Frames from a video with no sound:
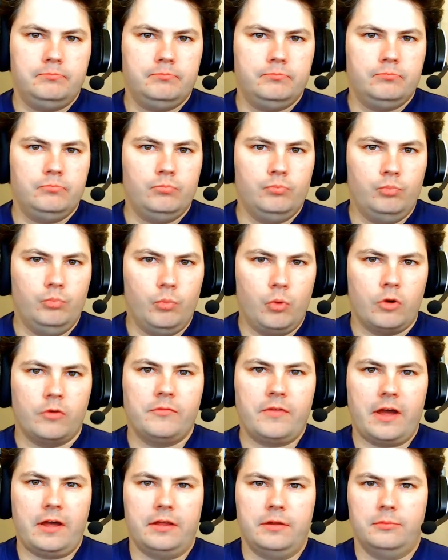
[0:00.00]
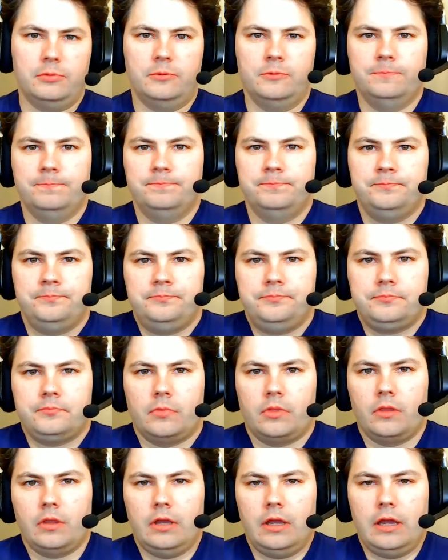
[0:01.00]
more valuable.
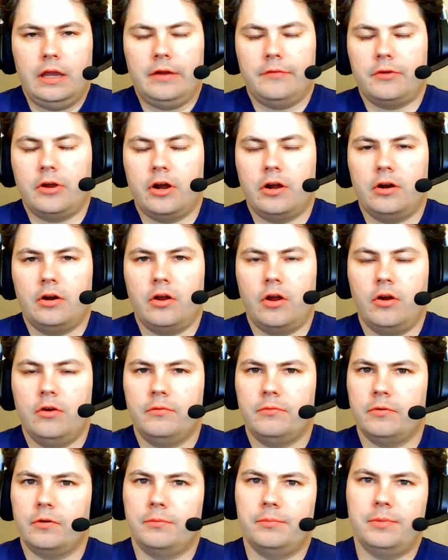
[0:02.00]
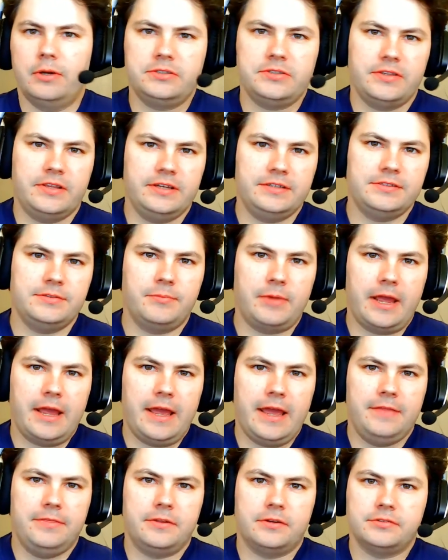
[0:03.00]
And I've gone over a bunch of things in my
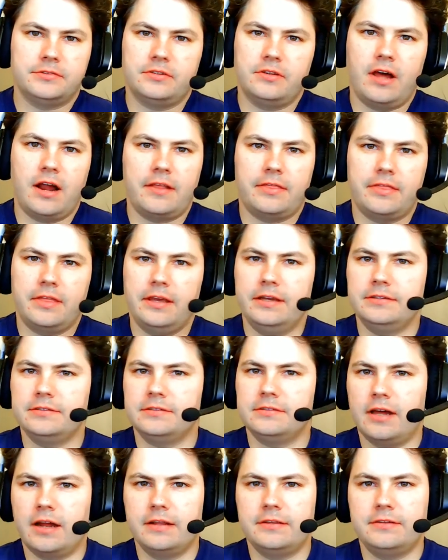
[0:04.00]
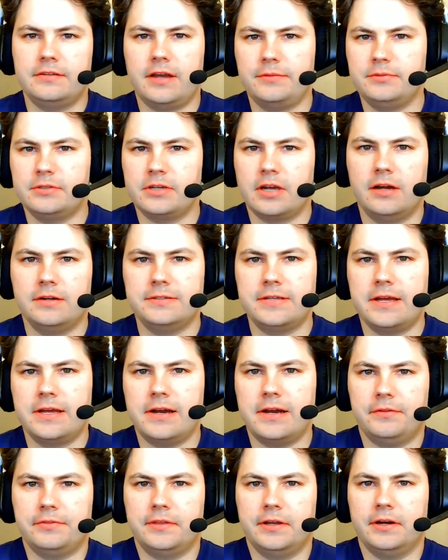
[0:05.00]
head. There's a lot of things, a lot of types of content
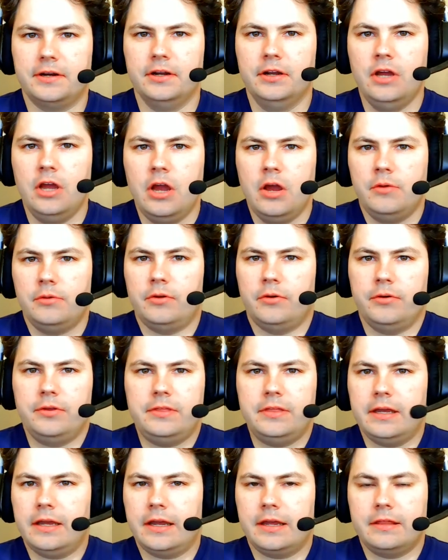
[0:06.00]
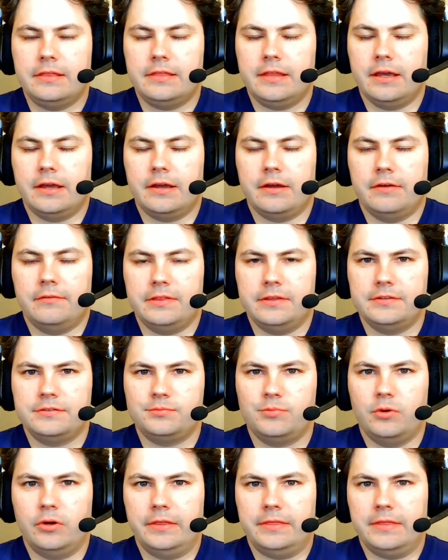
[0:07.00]
out there. The only thing I can think of at this
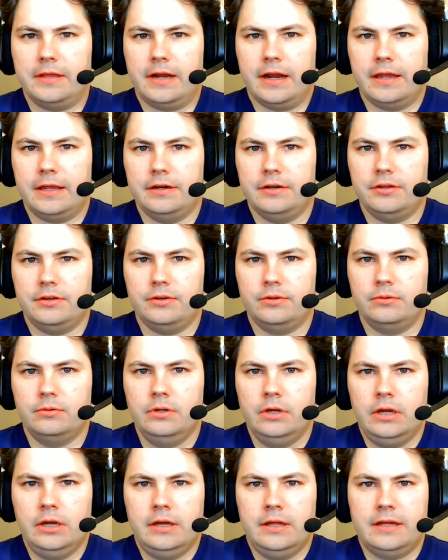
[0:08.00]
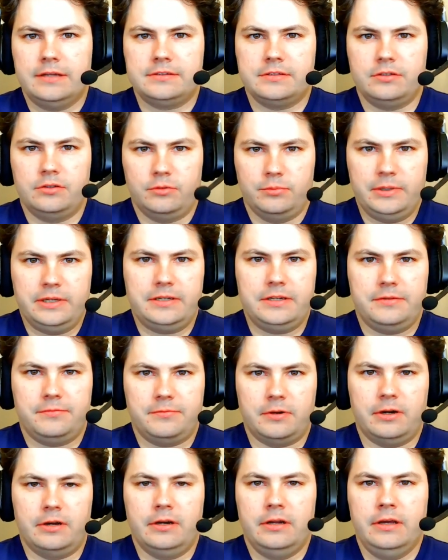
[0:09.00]
point that I can do that's a little bit
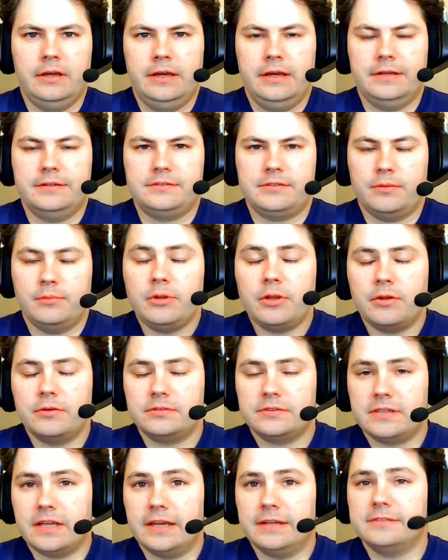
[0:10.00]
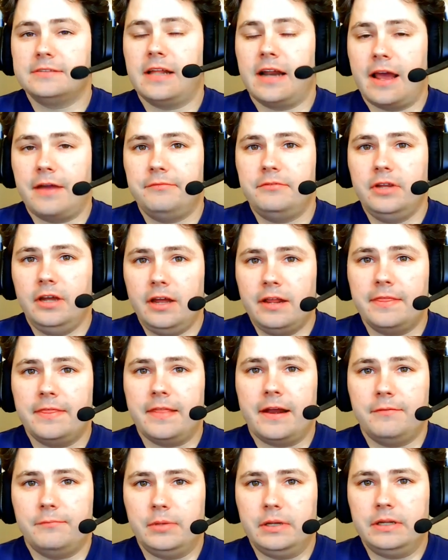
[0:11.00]
different is some of those things that I've done that
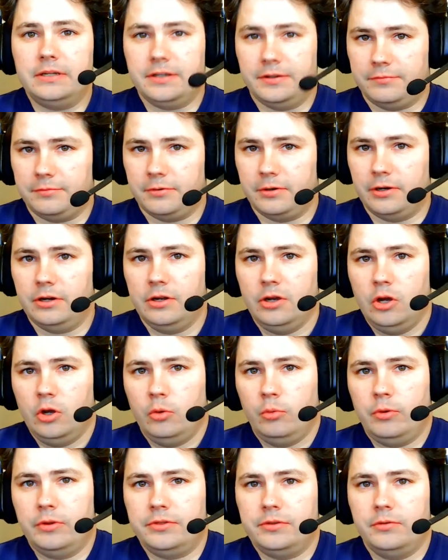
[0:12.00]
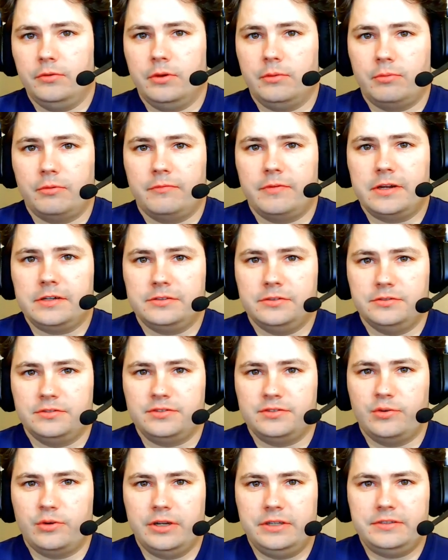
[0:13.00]
have been different with doing professional
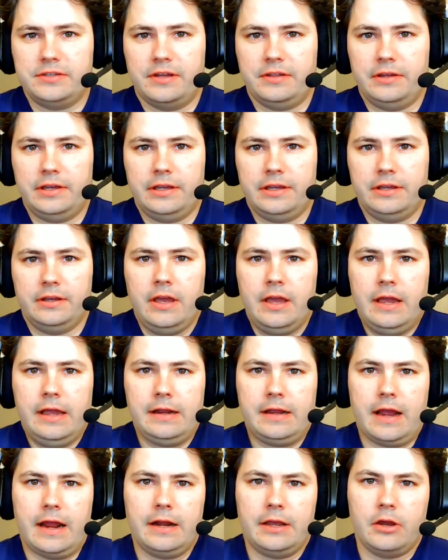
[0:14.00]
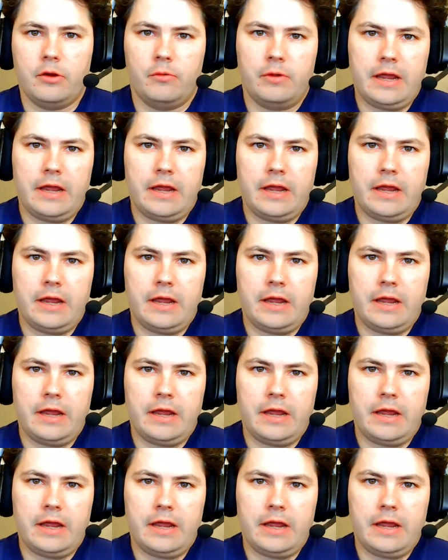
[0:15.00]
storytelling and kind of going